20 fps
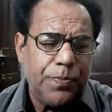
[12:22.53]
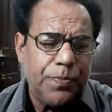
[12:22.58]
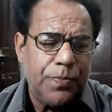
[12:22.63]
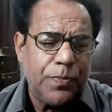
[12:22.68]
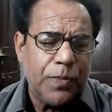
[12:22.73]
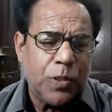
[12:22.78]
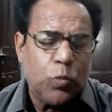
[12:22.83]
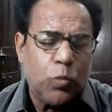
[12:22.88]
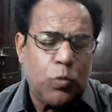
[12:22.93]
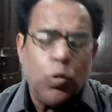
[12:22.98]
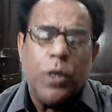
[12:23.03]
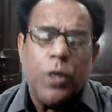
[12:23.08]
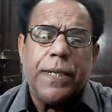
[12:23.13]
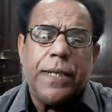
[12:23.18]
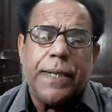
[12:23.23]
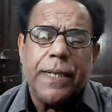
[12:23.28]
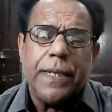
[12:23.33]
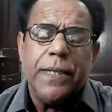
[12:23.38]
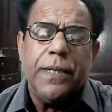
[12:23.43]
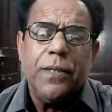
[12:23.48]

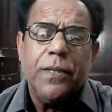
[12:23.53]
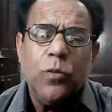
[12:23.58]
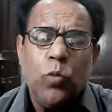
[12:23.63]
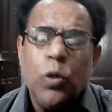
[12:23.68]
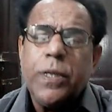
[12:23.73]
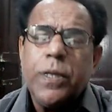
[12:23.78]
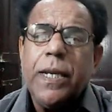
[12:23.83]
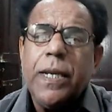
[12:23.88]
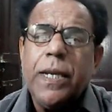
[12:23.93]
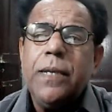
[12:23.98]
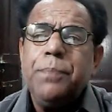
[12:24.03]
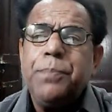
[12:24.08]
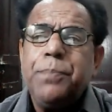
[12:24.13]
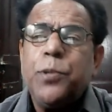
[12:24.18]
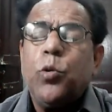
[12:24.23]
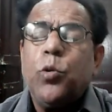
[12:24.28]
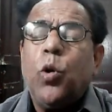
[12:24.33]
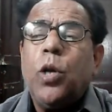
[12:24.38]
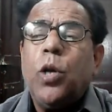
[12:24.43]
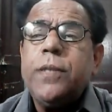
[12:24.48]
quantity. Okay,
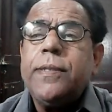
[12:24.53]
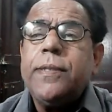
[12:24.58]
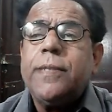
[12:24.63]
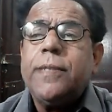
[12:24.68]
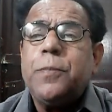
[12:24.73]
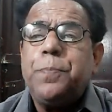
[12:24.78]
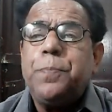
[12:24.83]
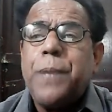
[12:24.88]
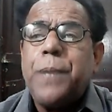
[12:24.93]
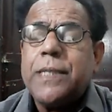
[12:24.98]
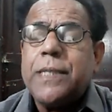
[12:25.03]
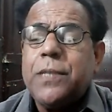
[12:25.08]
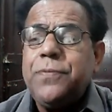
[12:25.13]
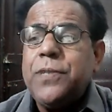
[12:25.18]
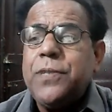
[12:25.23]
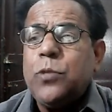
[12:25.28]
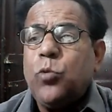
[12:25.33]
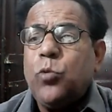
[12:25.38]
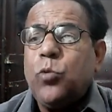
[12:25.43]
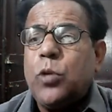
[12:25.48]
because
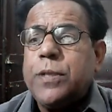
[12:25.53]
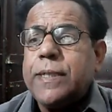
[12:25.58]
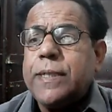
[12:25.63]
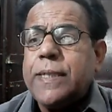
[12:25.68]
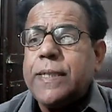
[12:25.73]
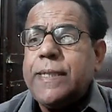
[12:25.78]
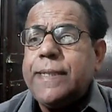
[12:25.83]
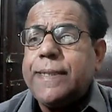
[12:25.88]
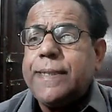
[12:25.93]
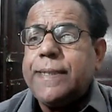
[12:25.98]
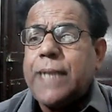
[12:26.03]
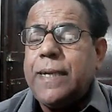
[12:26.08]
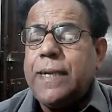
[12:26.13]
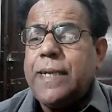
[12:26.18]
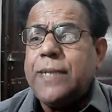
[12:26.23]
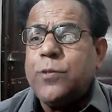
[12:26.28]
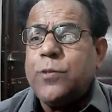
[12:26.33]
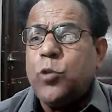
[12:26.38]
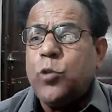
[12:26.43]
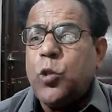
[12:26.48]
specific quantity is 10
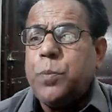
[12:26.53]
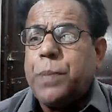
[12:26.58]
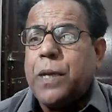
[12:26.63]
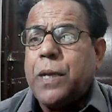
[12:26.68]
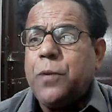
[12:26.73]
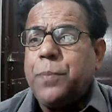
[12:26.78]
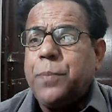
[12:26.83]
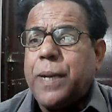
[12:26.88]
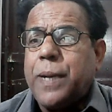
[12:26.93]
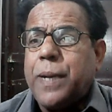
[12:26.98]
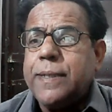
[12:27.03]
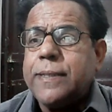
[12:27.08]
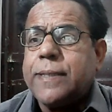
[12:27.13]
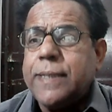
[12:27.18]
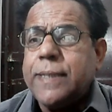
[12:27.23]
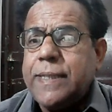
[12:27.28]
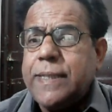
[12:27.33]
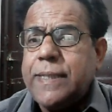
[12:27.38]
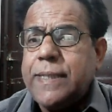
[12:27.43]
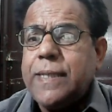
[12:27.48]
raised to the power minus
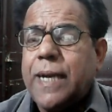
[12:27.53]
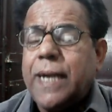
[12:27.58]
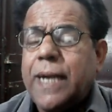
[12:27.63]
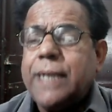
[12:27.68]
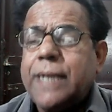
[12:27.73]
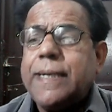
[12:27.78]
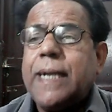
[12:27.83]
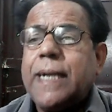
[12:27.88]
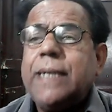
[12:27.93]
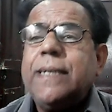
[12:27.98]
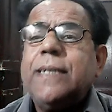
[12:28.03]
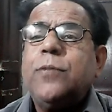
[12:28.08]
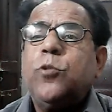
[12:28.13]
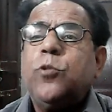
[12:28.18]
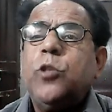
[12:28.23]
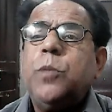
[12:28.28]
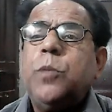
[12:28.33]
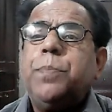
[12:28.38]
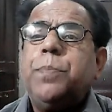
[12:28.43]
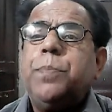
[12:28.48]
3 or 10 raised to
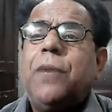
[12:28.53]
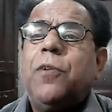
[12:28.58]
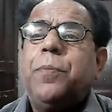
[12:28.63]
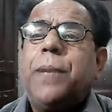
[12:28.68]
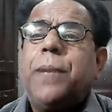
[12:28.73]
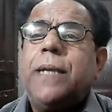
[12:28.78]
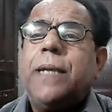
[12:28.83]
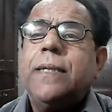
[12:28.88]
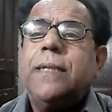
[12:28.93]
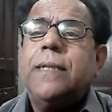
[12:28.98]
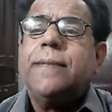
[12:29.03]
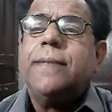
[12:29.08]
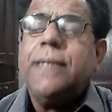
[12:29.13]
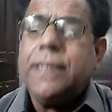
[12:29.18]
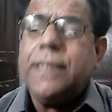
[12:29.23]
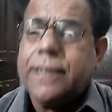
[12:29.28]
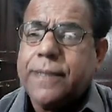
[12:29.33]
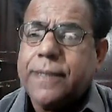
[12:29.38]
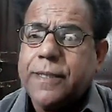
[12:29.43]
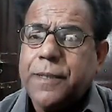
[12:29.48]
the power minus
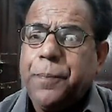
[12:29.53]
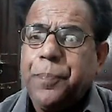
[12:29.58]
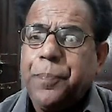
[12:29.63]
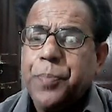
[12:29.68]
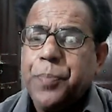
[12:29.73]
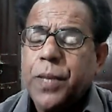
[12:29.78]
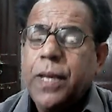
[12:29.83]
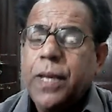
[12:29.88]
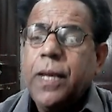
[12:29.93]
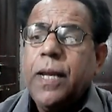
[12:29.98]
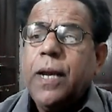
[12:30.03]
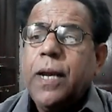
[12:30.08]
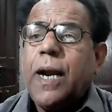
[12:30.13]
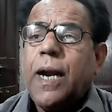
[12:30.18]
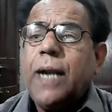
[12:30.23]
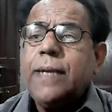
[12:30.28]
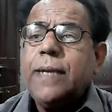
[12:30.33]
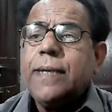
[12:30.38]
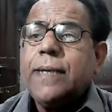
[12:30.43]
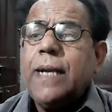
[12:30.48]
6
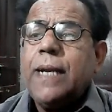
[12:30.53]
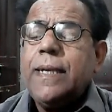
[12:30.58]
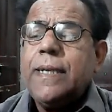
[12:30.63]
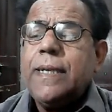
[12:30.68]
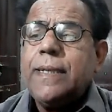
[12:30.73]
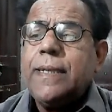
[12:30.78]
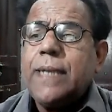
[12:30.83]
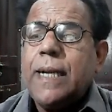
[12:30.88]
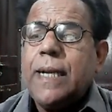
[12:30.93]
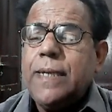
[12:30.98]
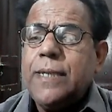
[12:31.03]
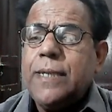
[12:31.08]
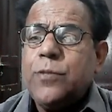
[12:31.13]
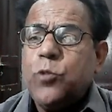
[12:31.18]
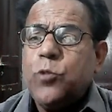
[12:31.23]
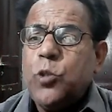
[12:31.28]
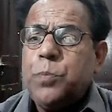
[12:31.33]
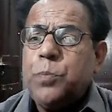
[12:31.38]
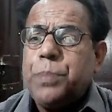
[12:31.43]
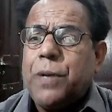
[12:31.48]
or 10 raised to
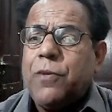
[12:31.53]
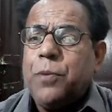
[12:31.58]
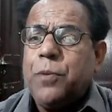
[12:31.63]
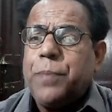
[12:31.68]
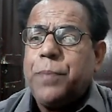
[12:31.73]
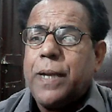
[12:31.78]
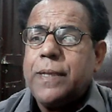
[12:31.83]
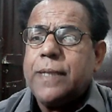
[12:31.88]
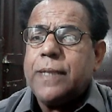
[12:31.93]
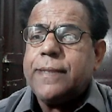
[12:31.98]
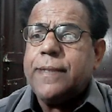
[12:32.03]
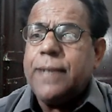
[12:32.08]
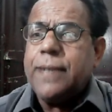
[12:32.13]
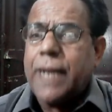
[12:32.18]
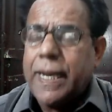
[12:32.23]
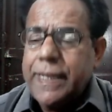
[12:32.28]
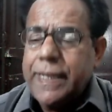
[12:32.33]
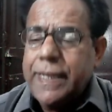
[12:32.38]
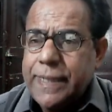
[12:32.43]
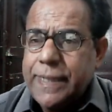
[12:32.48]
the power minus
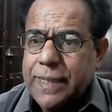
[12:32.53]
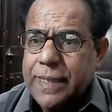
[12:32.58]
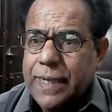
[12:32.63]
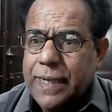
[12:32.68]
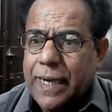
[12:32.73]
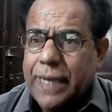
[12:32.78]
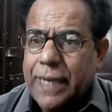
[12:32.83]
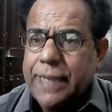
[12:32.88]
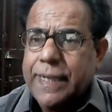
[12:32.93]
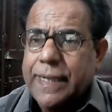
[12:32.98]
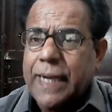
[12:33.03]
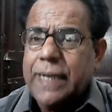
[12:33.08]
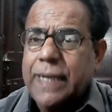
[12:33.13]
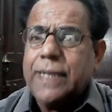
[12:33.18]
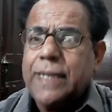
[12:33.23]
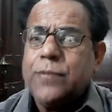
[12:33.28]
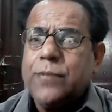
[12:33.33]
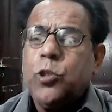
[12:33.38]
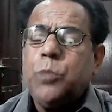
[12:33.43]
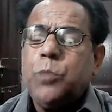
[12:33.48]
9 or 10
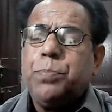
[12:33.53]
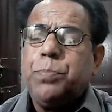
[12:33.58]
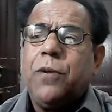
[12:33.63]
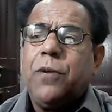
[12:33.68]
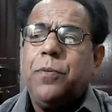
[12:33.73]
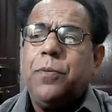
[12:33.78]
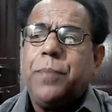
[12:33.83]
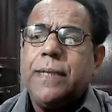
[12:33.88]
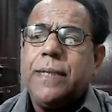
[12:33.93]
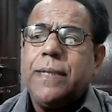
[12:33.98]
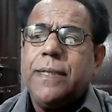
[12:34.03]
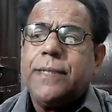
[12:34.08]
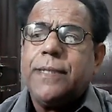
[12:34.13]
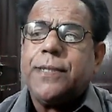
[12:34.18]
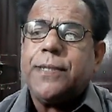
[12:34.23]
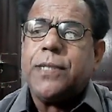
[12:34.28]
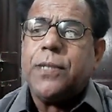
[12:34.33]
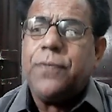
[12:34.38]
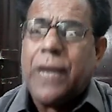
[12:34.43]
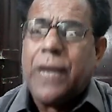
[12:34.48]
raised to the power minus
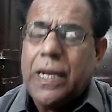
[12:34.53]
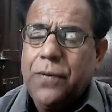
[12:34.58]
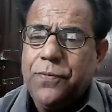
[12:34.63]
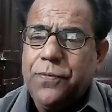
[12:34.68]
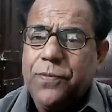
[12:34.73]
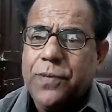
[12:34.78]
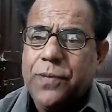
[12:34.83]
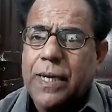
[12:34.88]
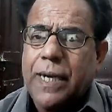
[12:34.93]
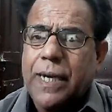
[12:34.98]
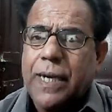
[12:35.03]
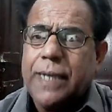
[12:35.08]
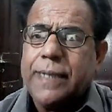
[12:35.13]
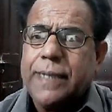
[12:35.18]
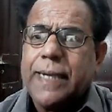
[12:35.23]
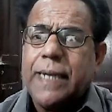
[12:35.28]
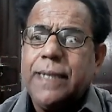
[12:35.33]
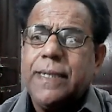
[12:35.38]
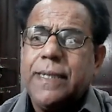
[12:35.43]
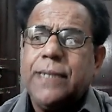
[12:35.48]
12 or
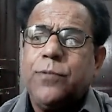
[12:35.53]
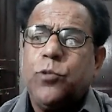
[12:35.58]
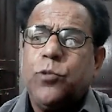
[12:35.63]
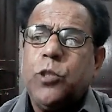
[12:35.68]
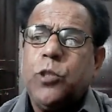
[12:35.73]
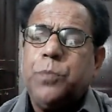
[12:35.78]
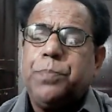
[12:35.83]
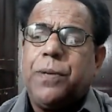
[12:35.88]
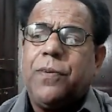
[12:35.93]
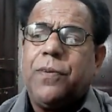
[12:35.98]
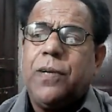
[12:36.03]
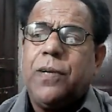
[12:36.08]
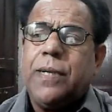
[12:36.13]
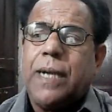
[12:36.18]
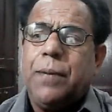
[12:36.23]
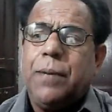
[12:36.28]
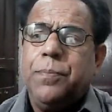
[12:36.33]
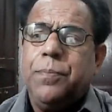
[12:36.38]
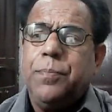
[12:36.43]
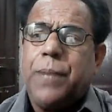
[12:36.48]
10 raised to the power
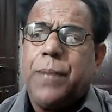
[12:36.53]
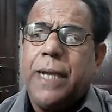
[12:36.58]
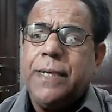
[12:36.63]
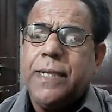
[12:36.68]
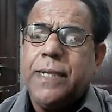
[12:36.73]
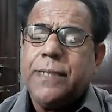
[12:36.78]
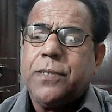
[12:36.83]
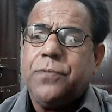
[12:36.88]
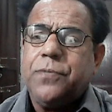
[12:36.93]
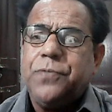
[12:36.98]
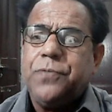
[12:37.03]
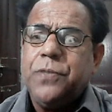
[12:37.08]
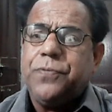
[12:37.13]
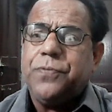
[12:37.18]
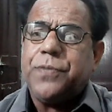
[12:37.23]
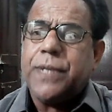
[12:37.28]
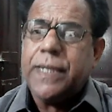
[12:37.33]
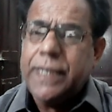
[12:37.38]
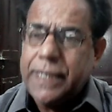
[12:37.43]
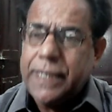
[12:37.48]
minus
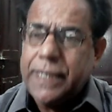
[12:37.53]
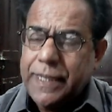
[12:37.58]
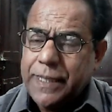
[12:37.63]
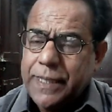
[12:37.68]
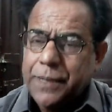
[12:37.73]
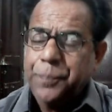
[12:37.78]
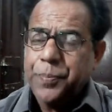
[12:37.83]
15